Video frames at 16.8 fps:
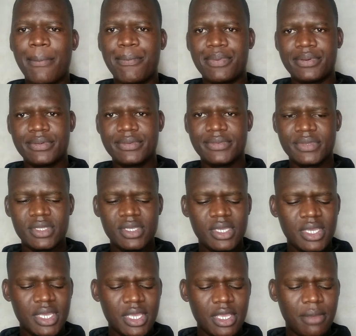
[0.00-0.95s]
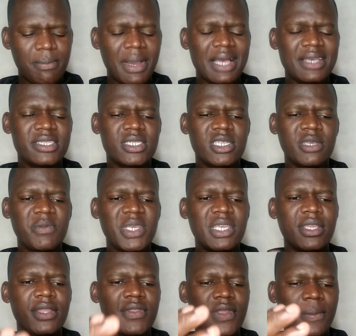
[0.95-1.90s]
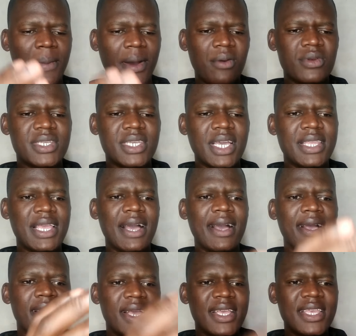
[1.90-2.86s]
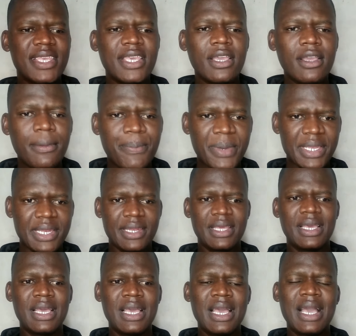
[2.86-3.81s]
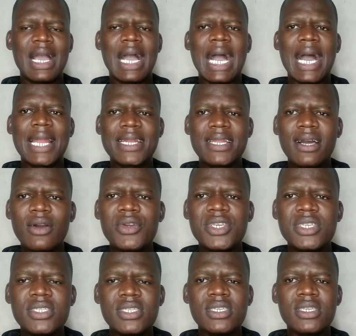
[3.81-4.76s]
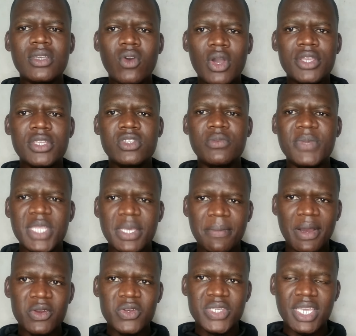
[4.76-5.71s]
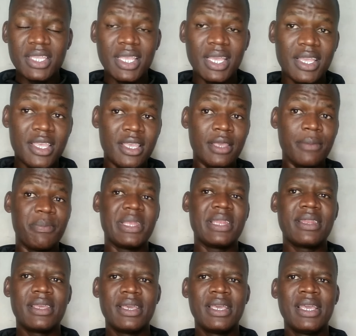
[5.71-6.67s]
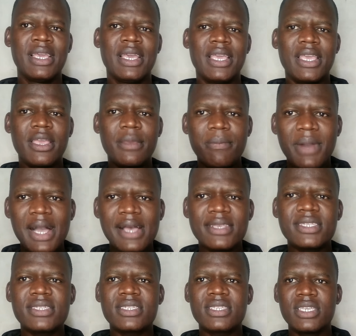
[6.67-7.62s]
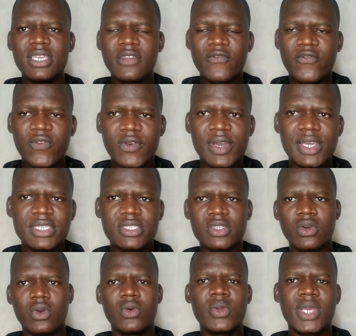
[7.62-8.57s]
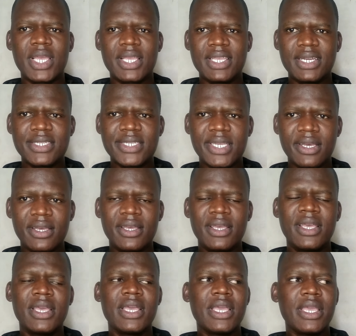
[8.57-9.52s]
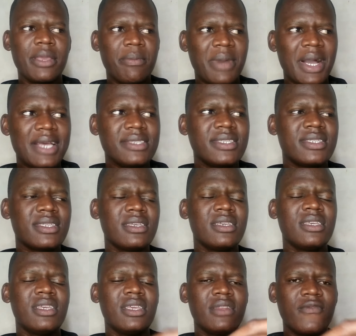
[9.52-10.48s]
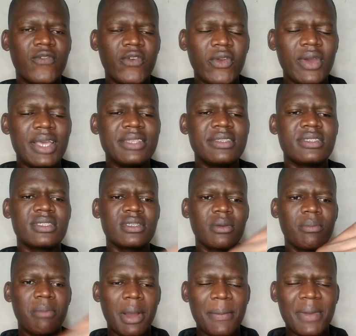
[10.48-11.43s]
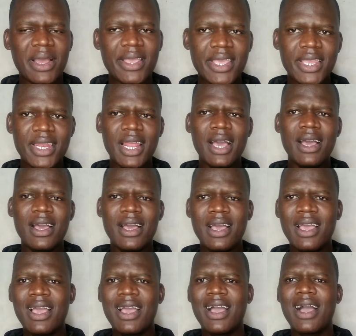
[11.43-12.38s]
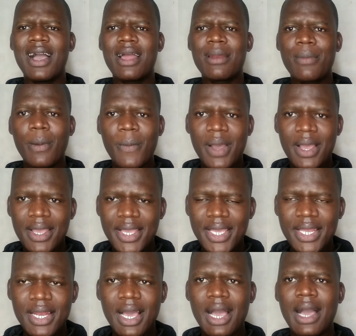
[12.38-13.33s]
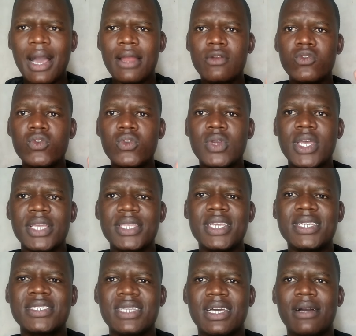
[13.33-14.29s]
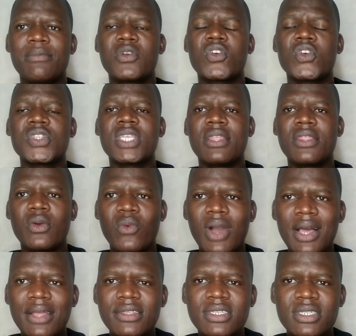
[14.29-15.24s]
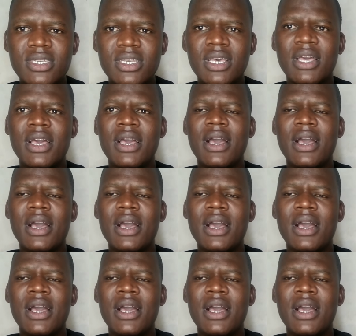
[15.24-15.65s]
up, he must be the Mount Kenya kingpin. And how is he going to be the Mount Kenya kingpin? He must influence Uhuru Kenyatta, he must influence Mama Ngina, and Mama Ngina and Uhuru Kenyatta, because they are the ones